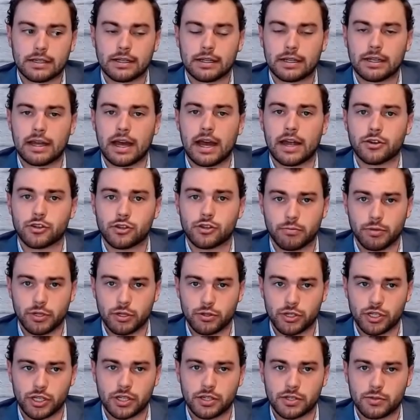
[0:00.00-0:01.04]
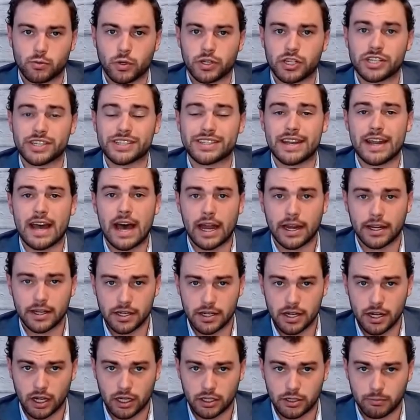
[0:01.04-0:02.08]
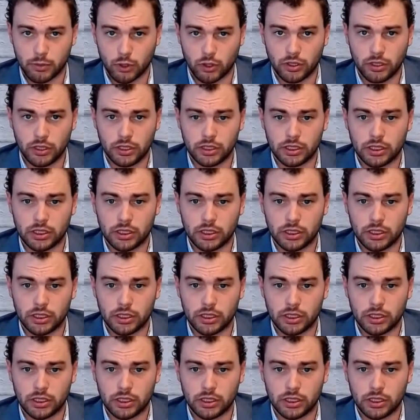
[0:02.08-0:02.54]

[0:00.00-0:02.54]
contributions, which is non-deductible,